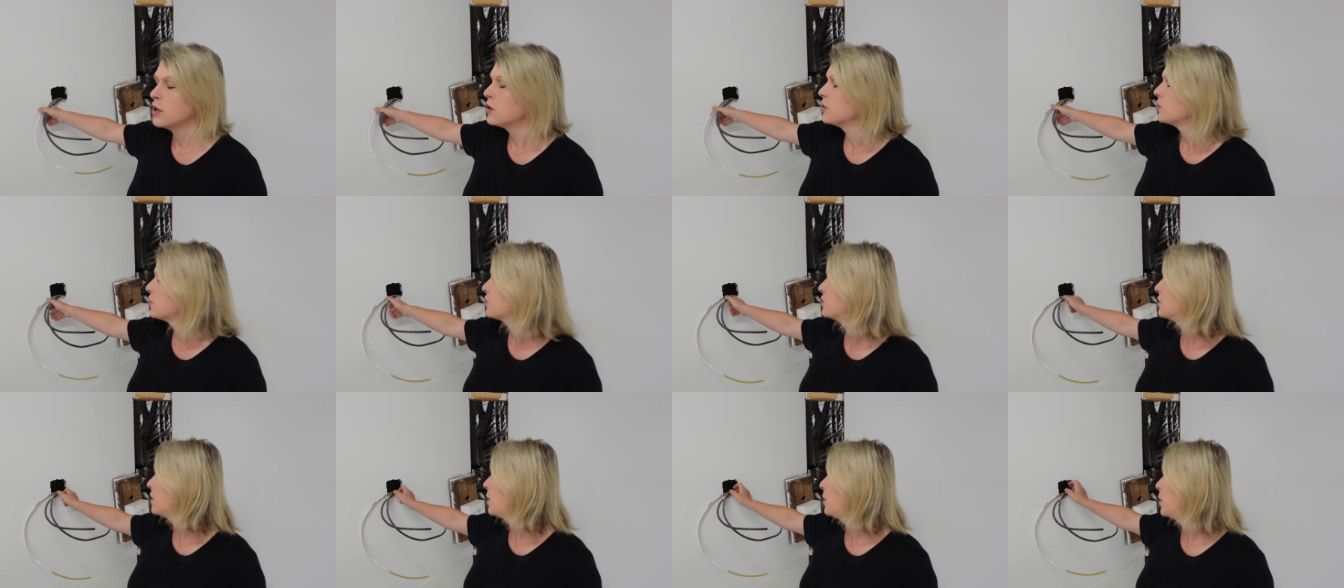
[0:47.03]

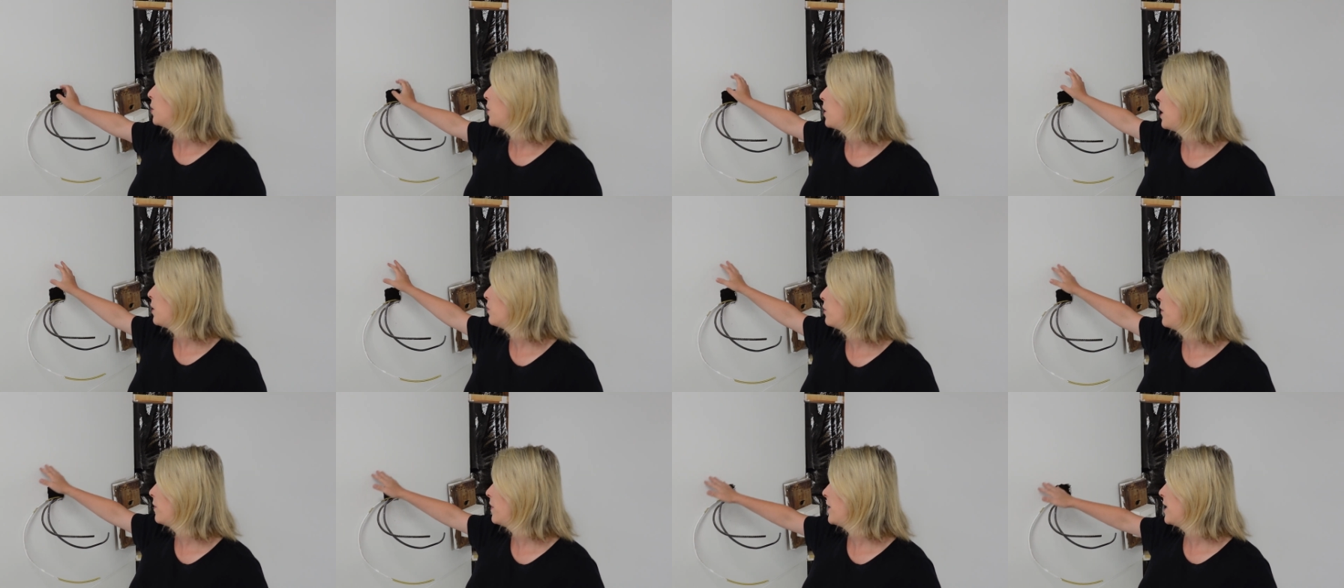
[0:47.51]
So I
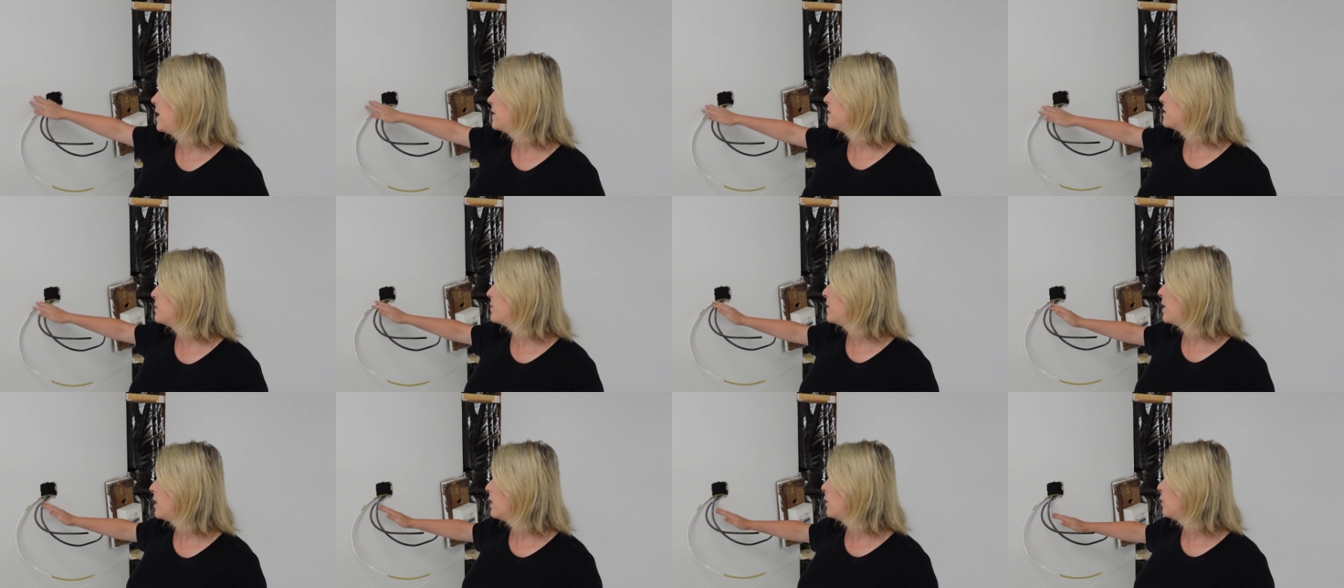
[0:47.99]
want there to
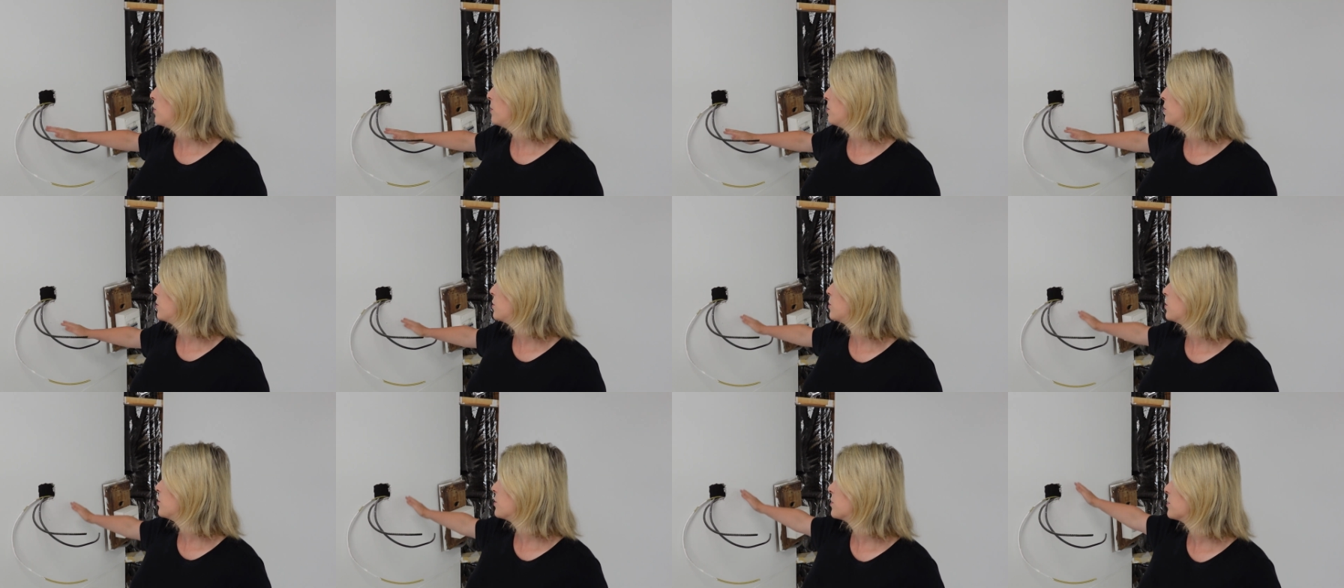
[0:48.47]
be a lot
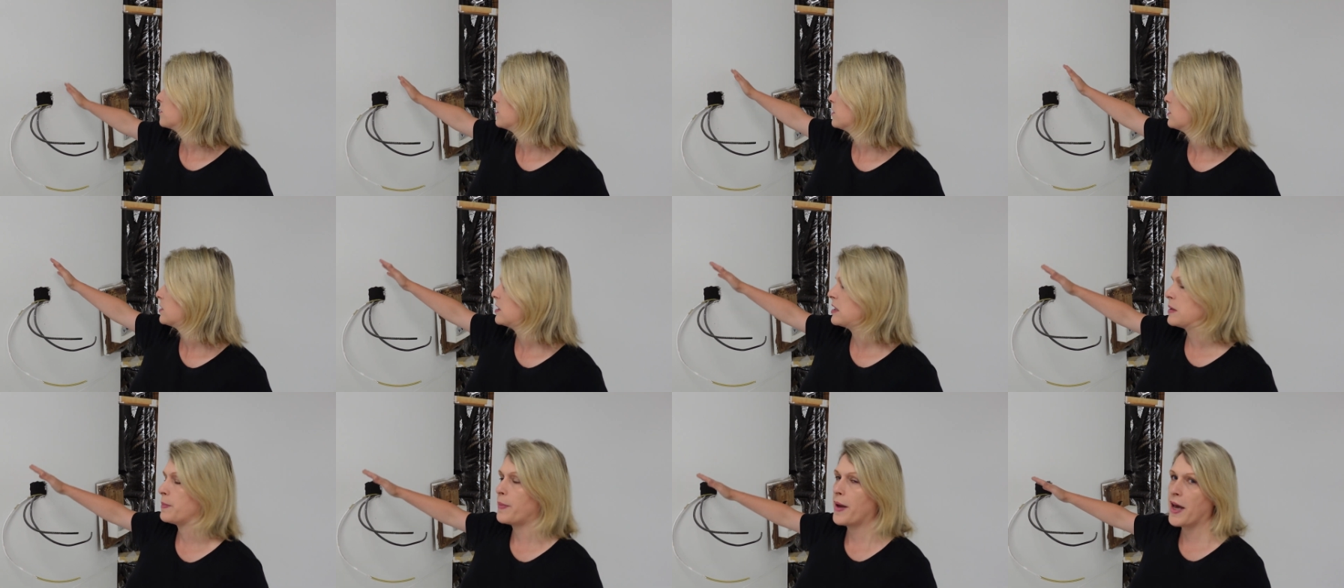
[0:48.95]
more
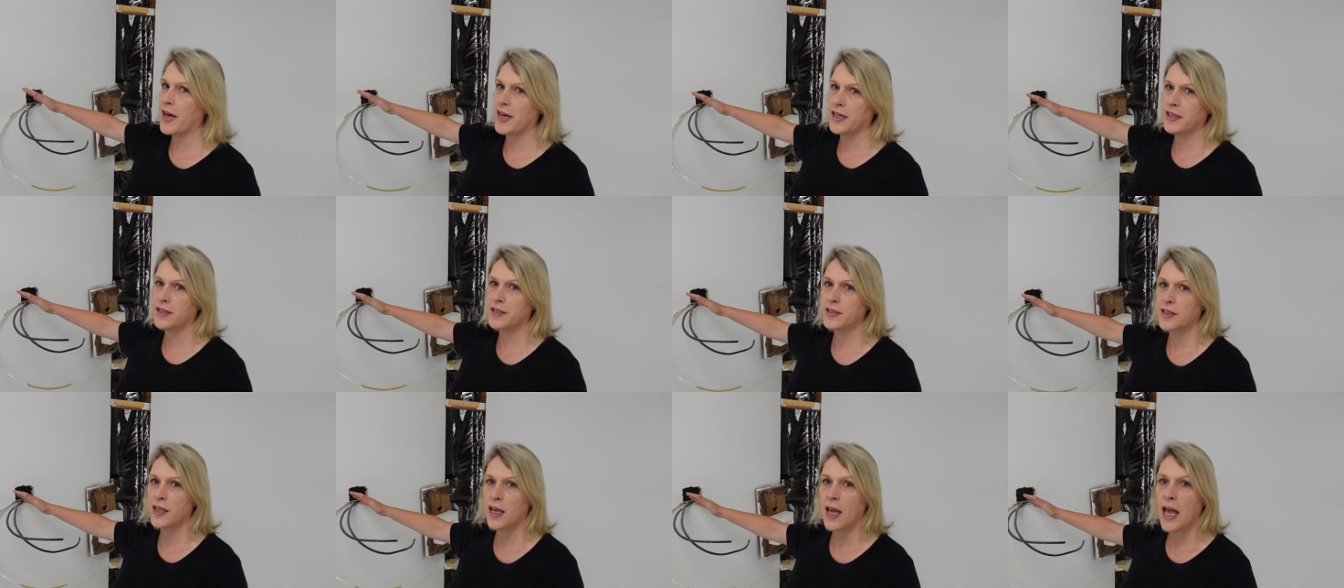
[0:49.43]

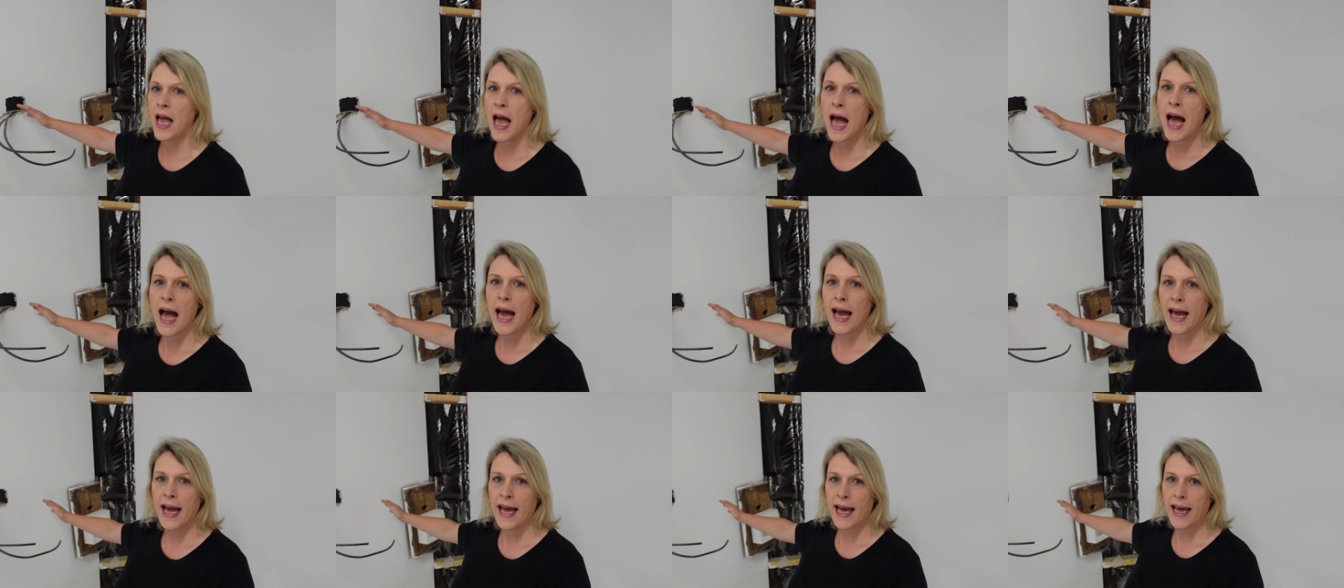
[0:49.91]
space
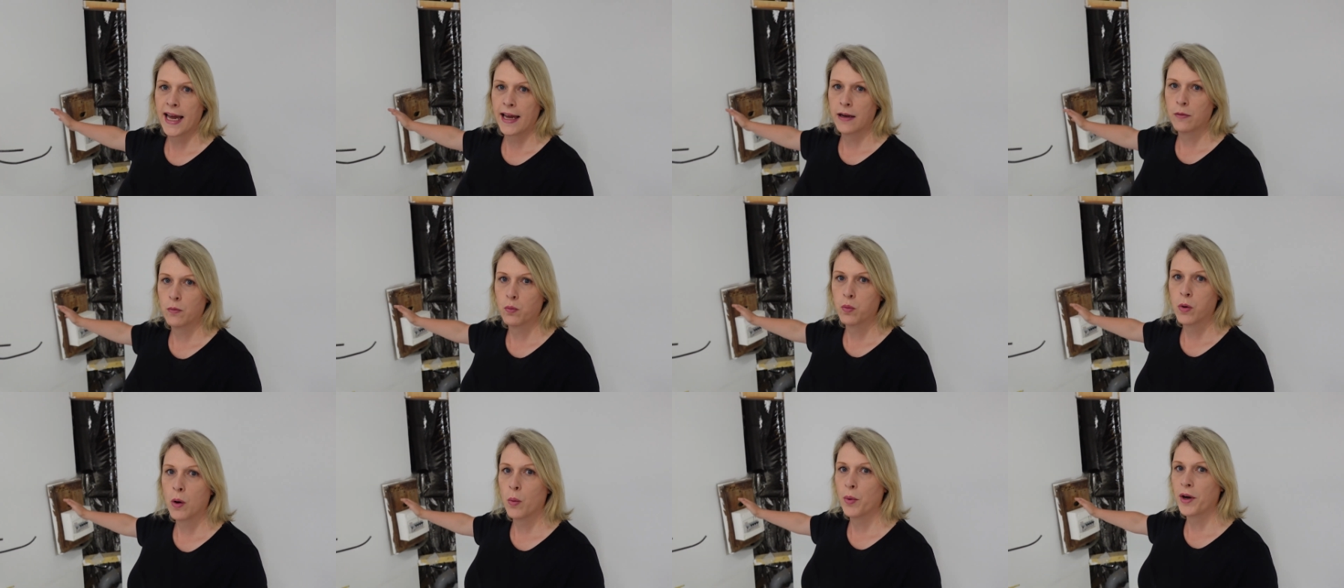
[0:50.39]

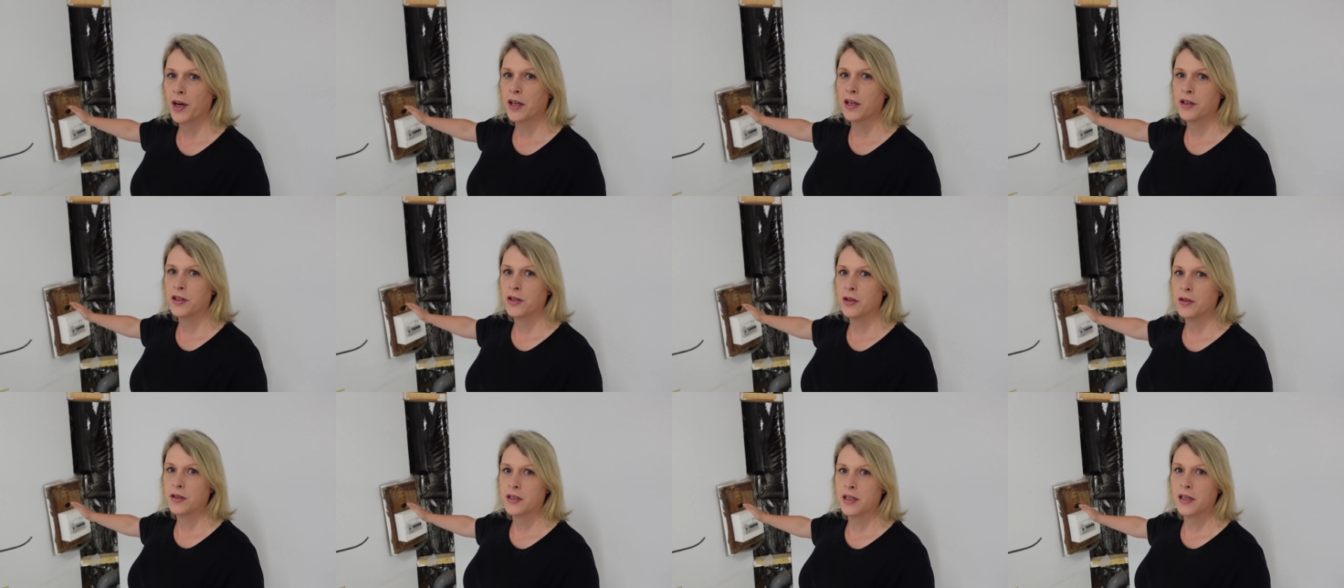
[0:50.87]
and what we're going
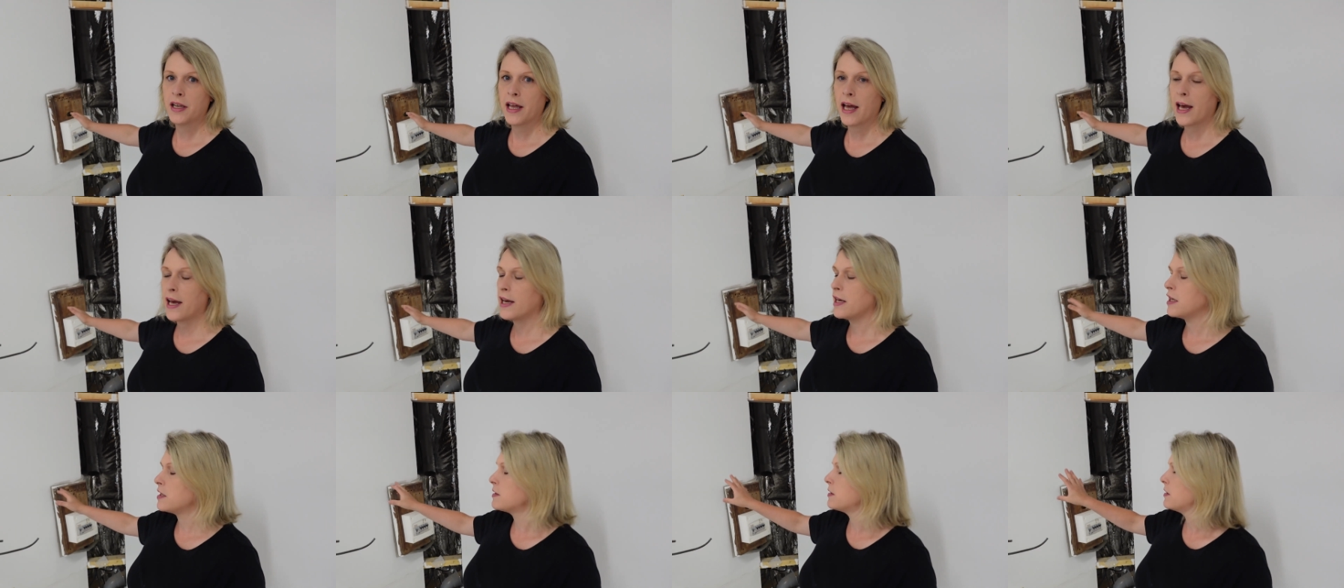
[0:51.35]
to do
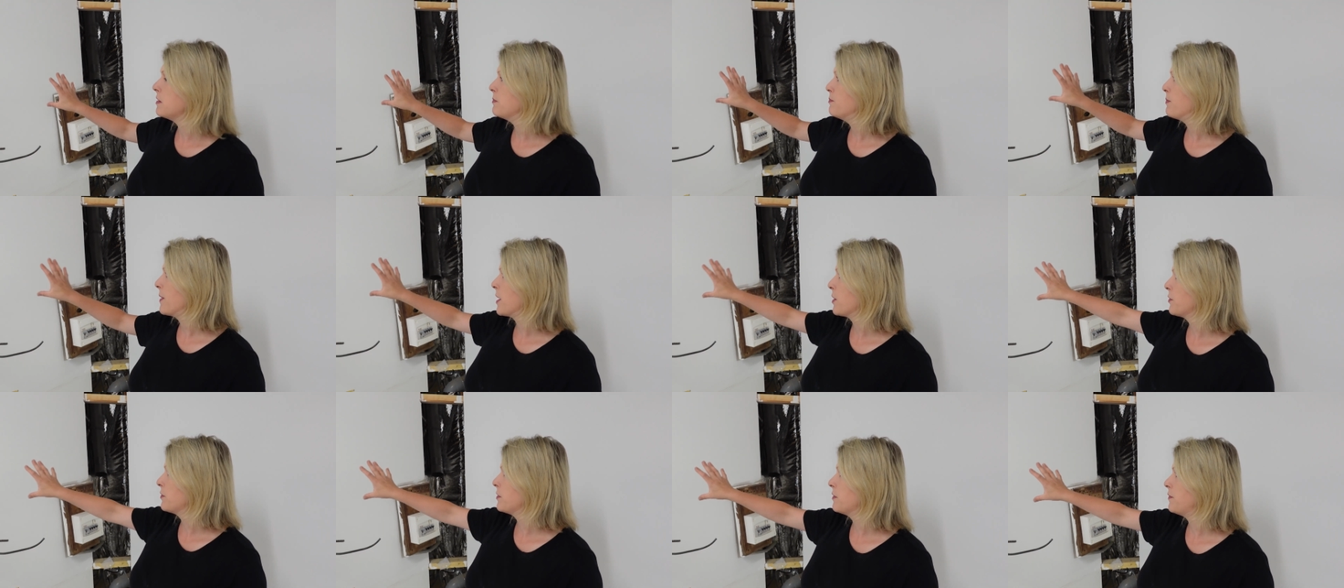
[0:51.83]
today is
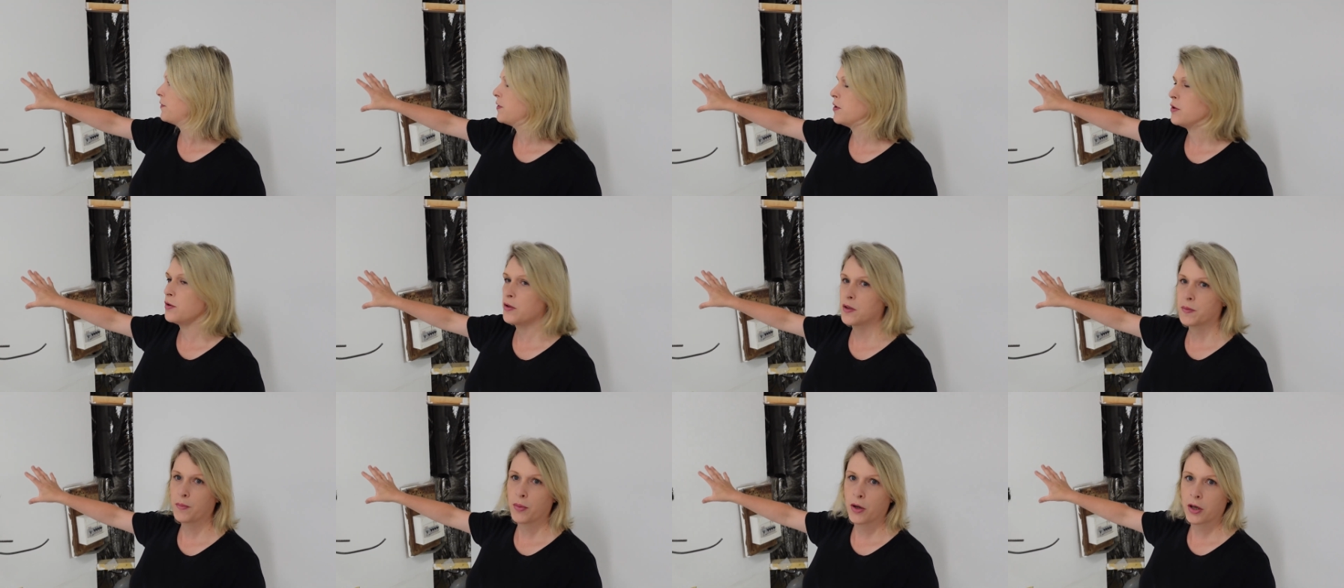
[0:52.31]
mount the
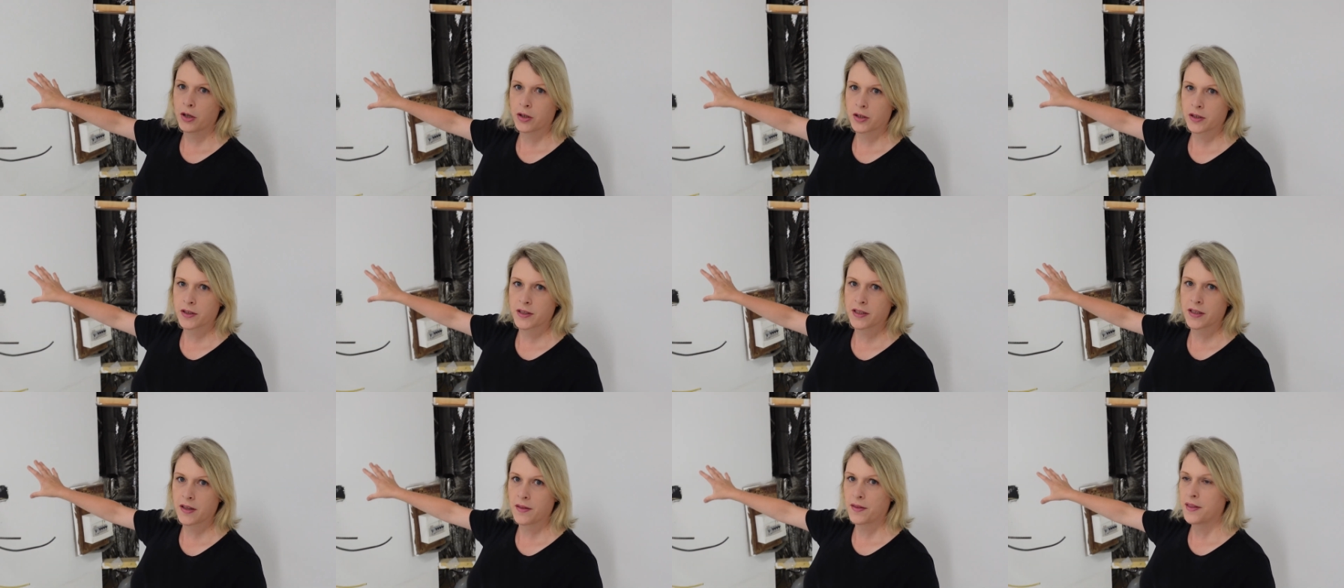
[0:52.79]
fuse box